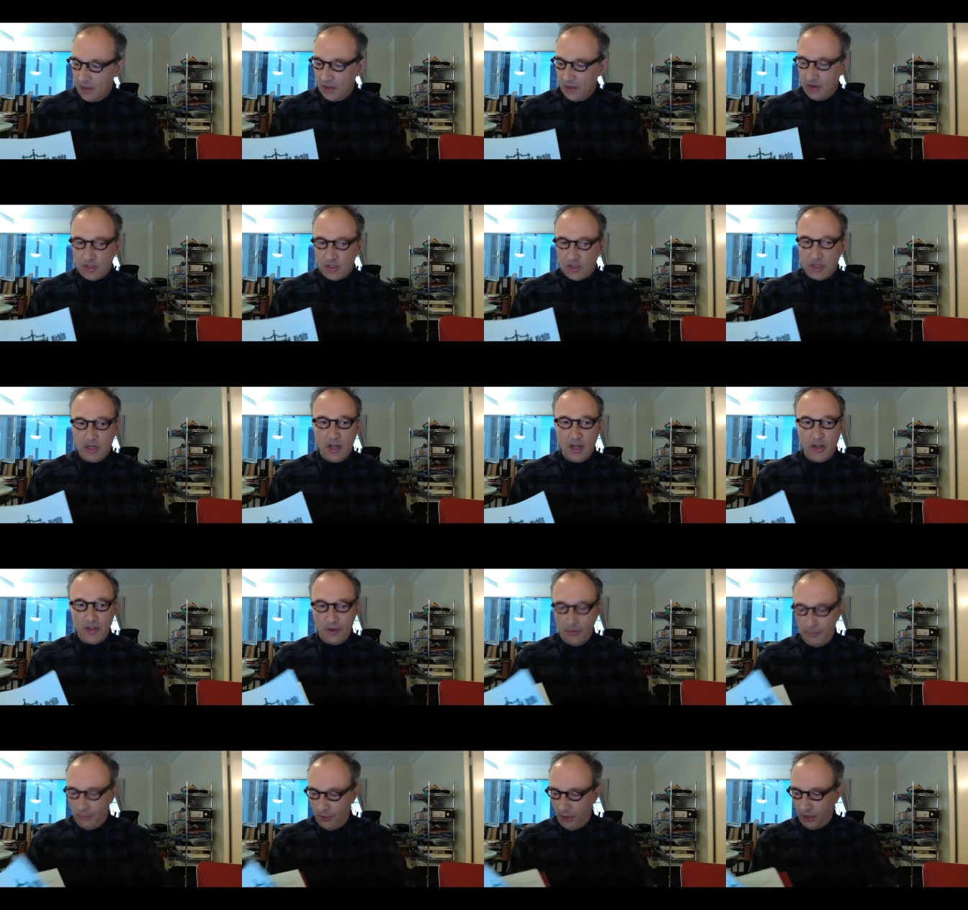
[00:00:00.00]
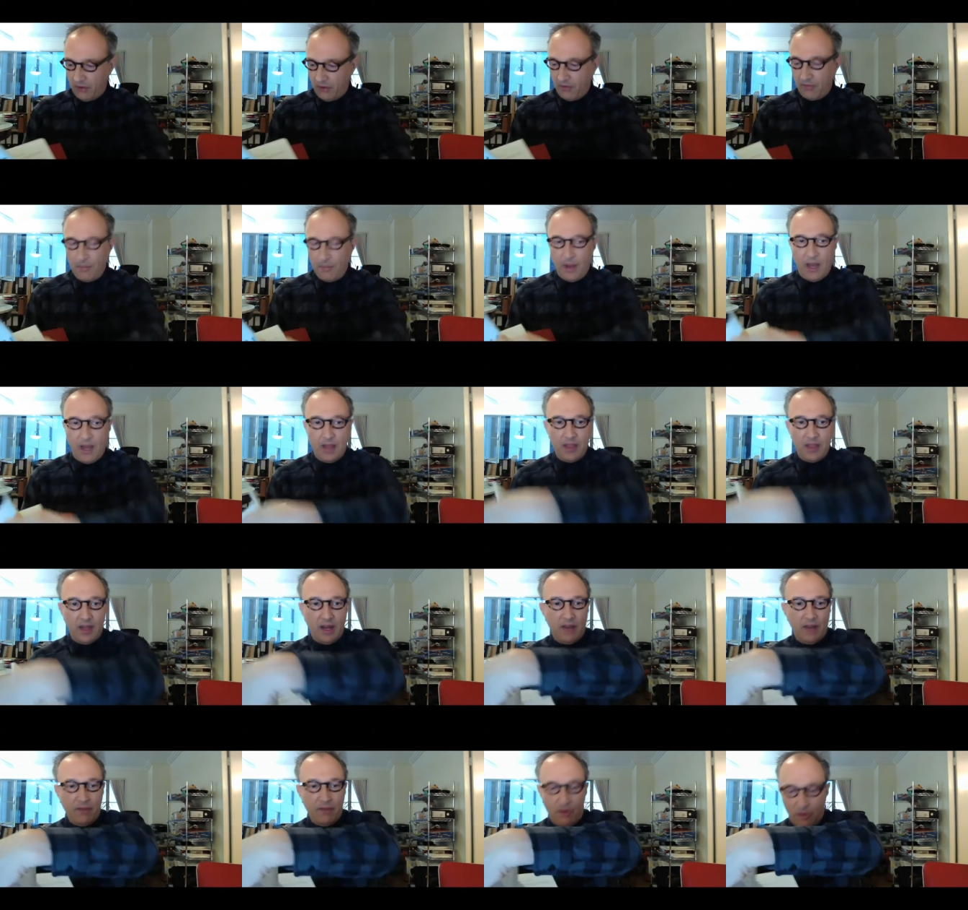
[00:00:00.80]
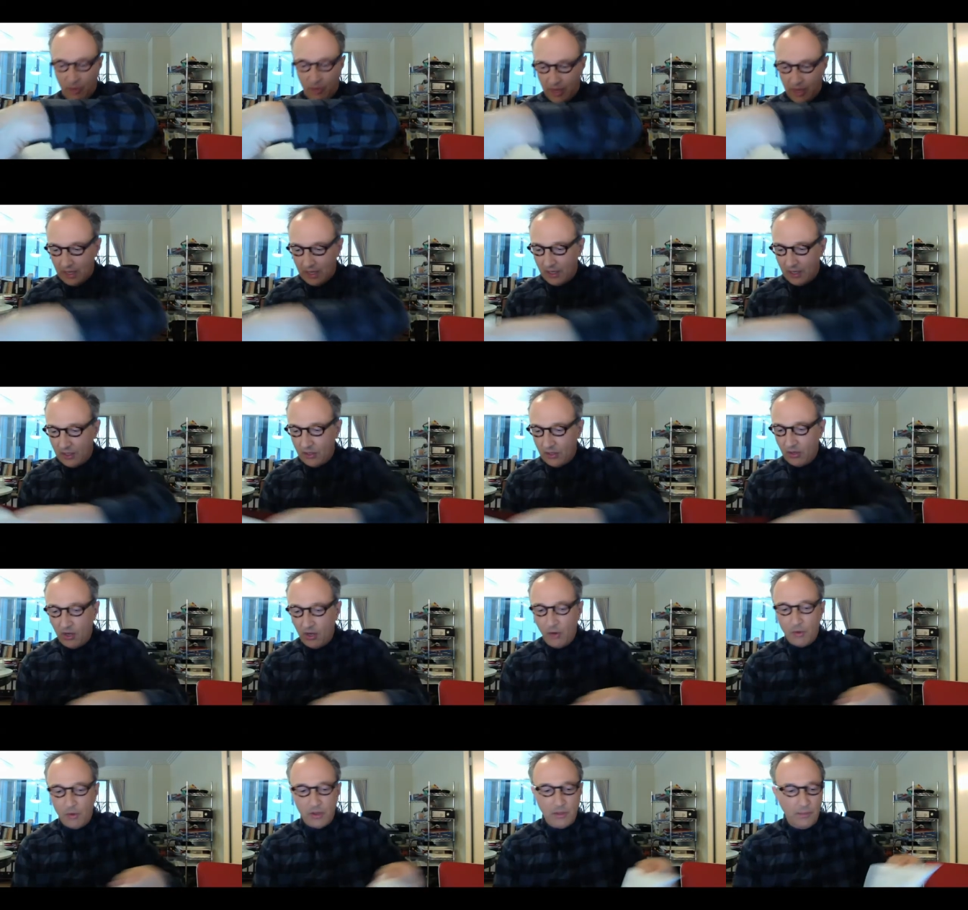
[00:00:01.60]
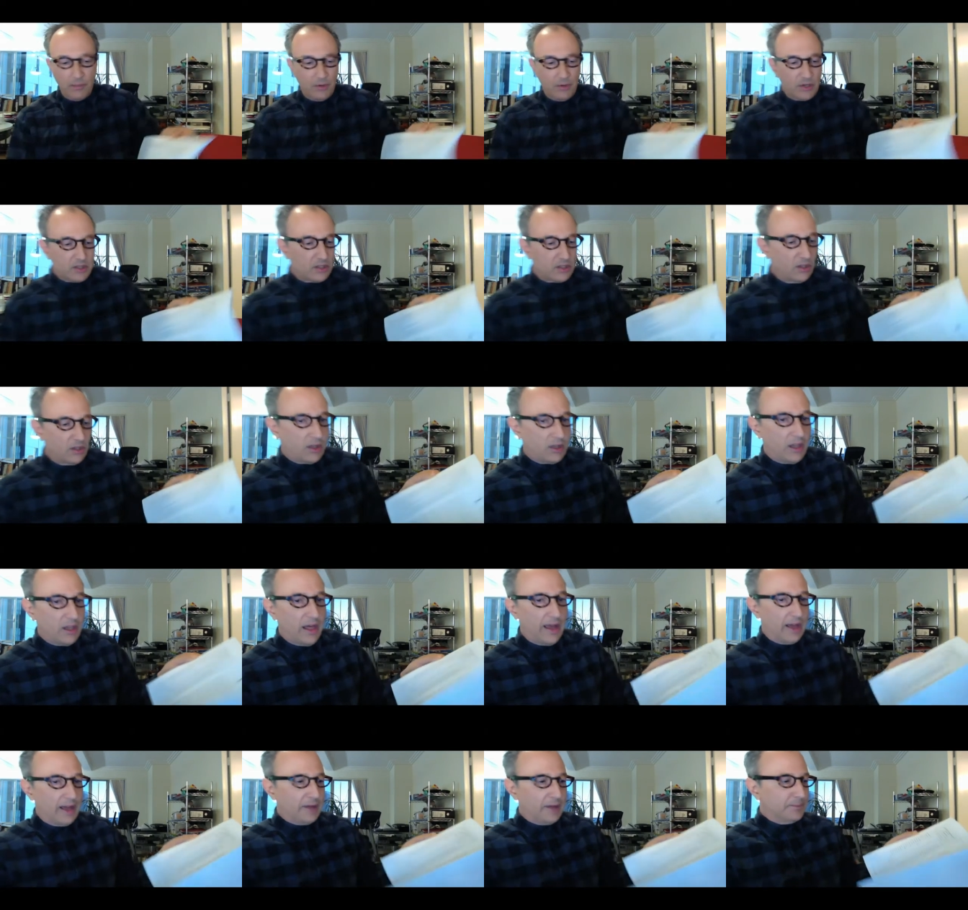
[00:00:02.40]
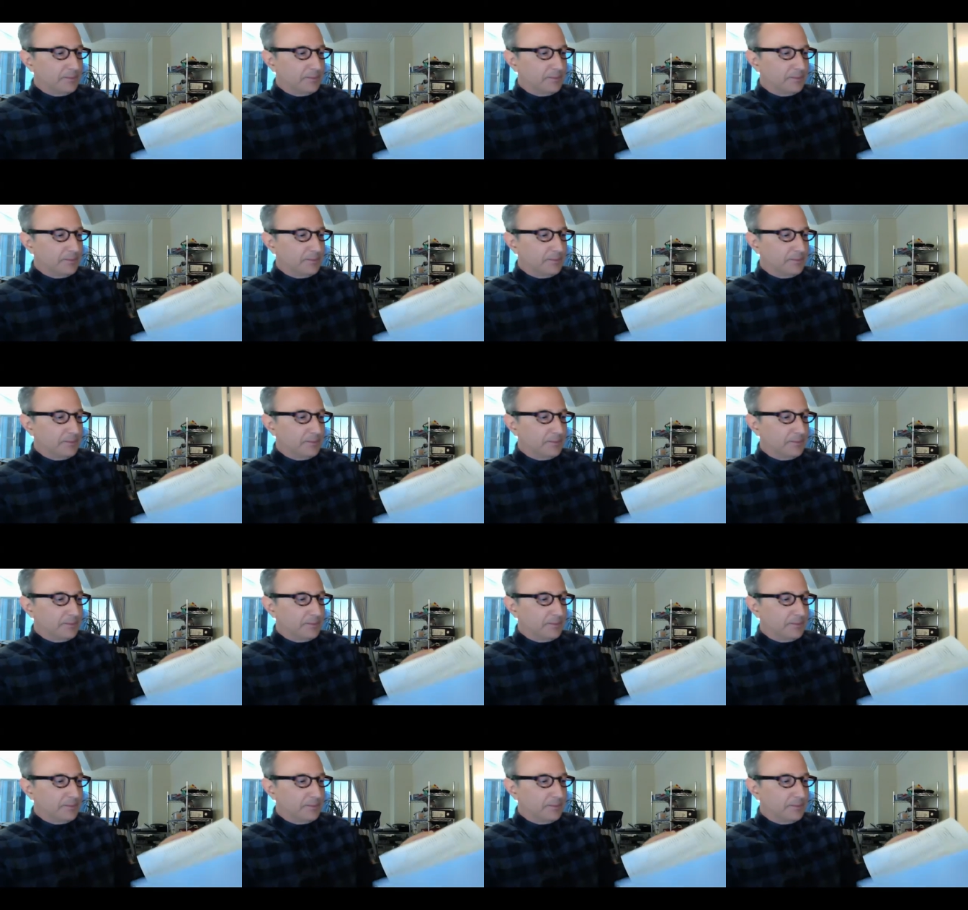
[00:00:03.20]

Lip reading: There's another book of mine that I've created. You know what the books look like.